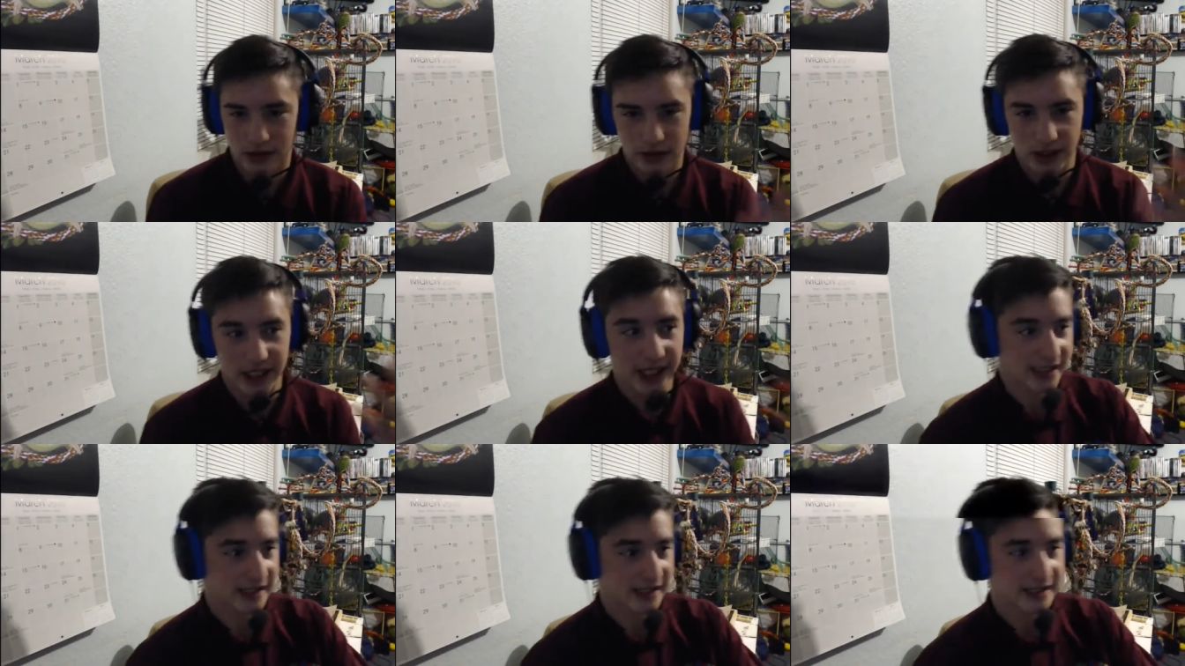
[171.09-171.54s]

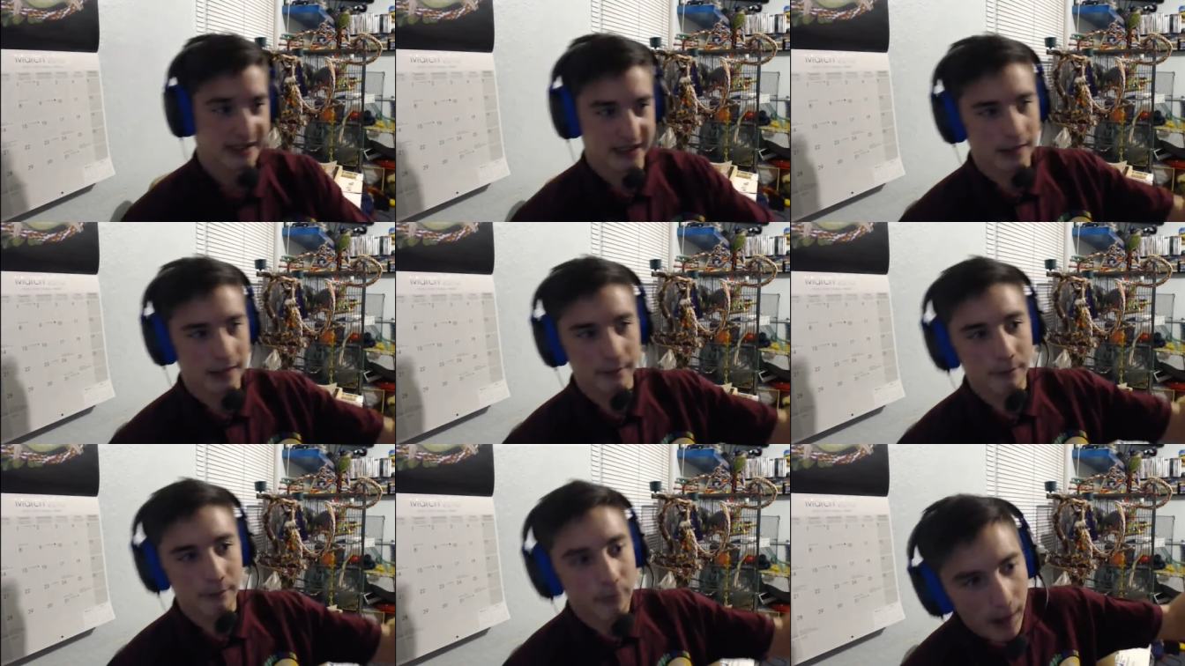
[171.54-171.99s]
like to
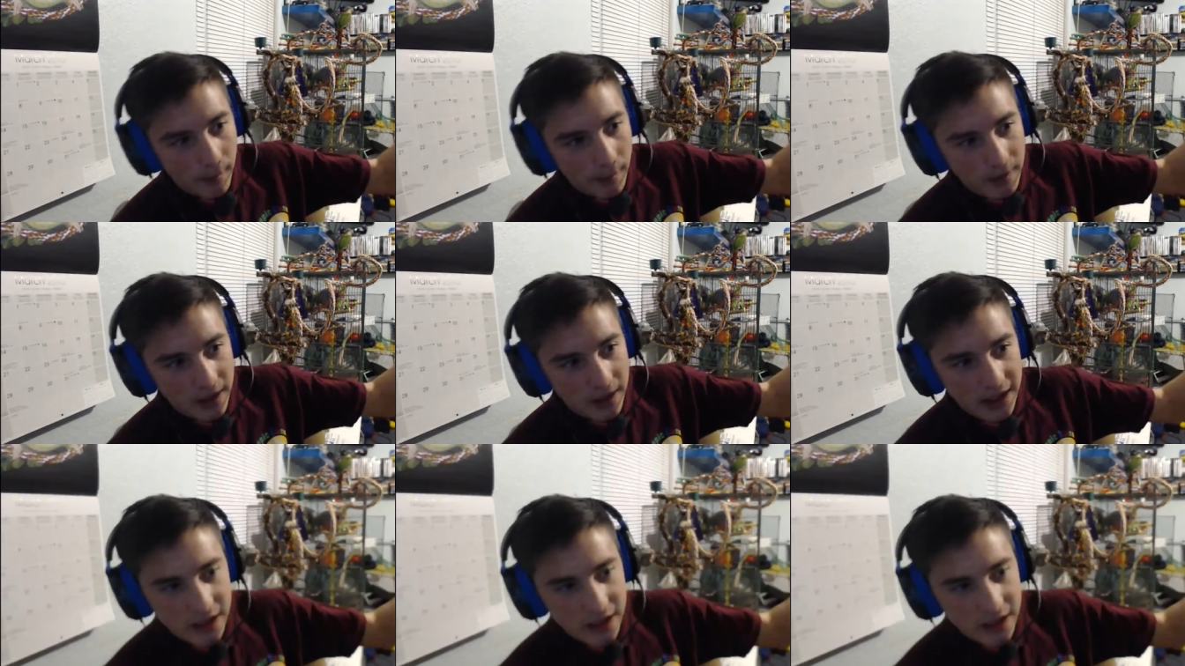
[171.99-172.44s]
sing in
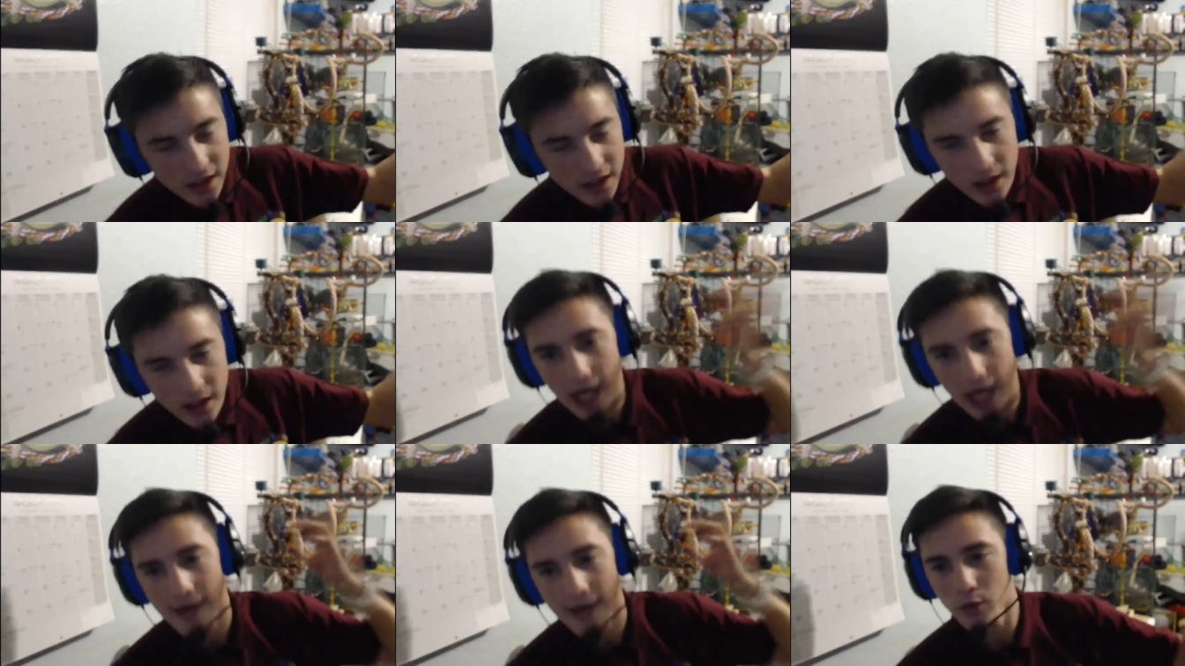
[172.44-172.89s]
public,
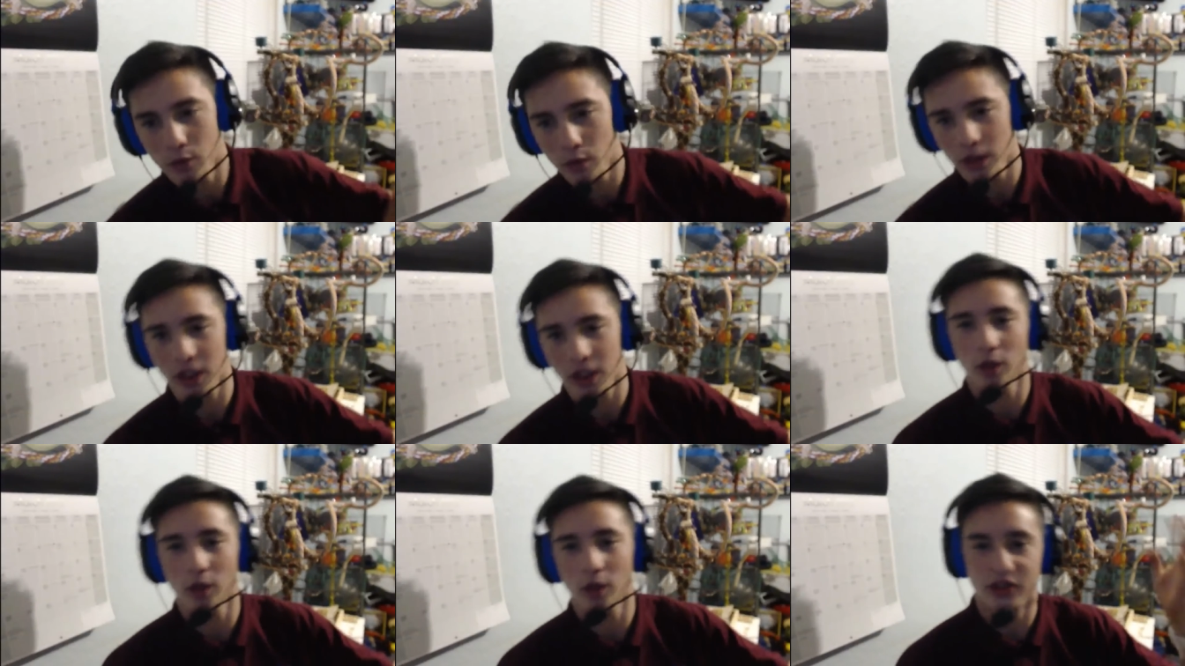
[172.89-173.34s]

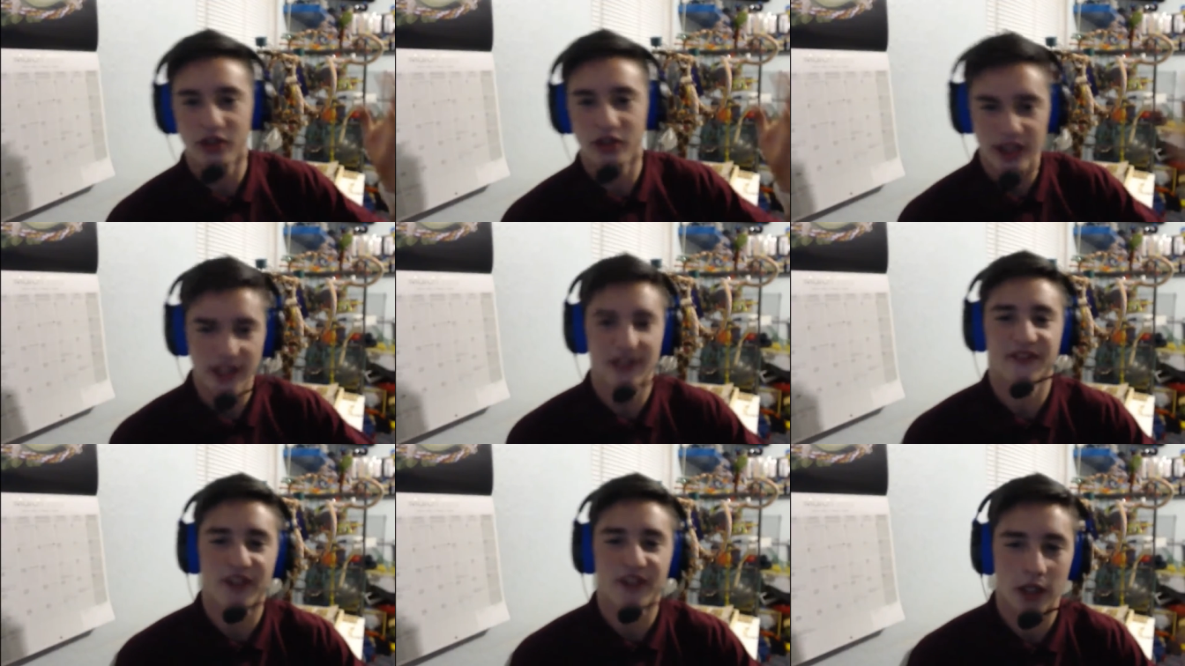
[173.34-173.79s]
everyone goes,
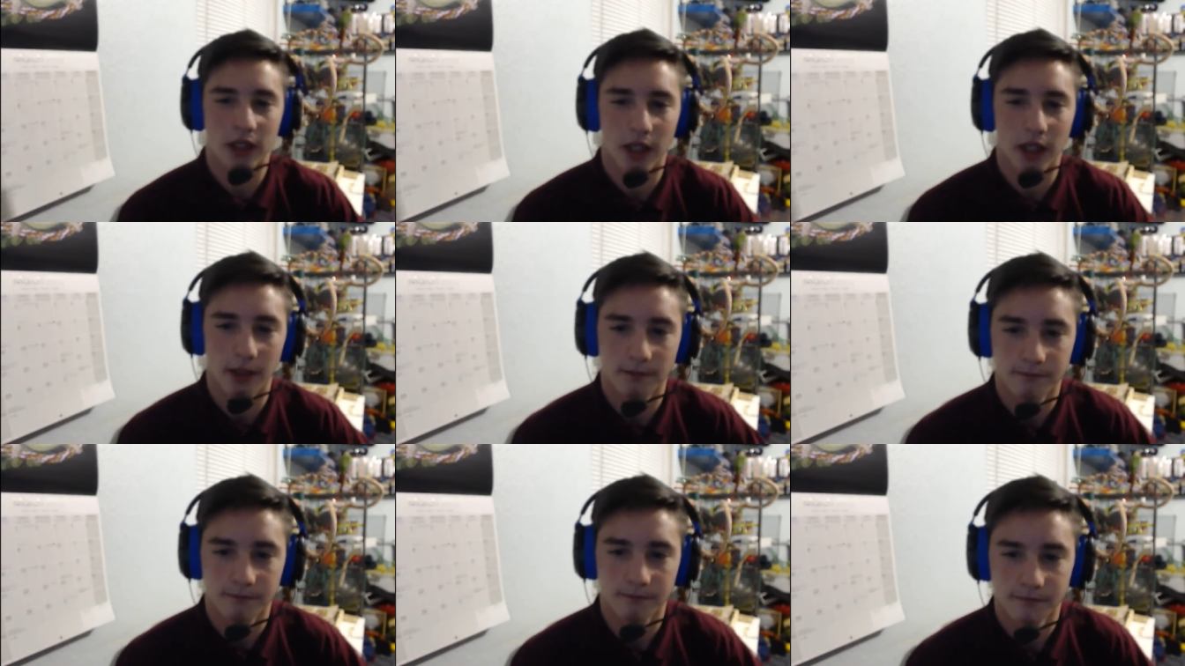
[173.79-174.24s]
shut the fuck
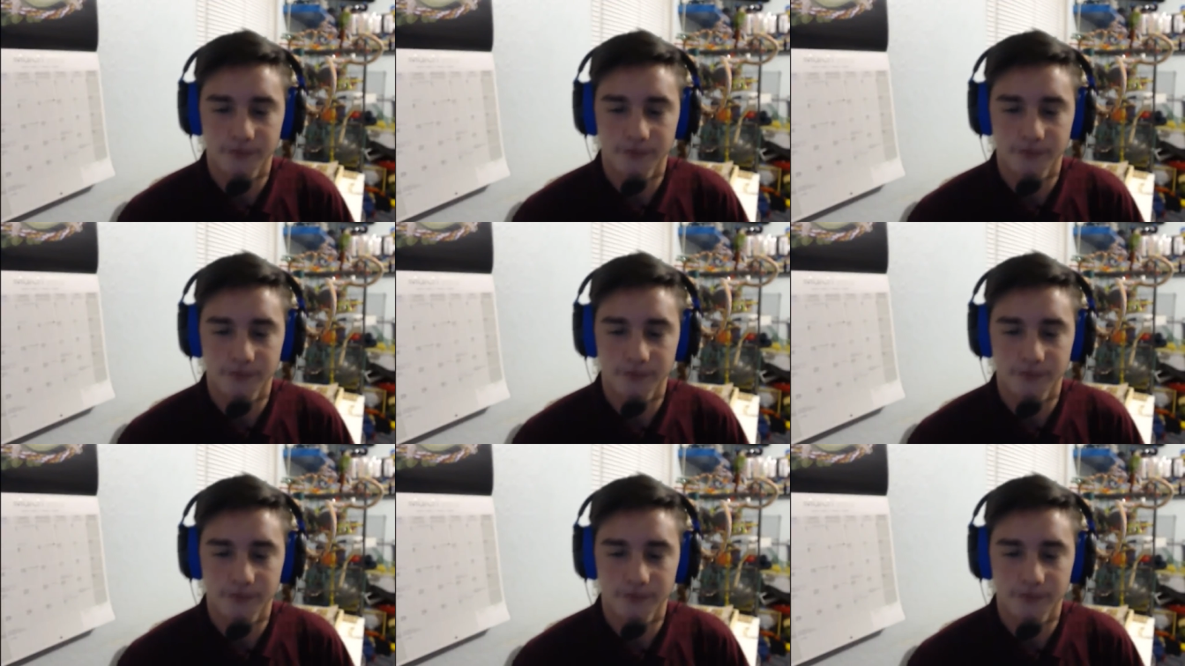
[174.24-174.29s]
up.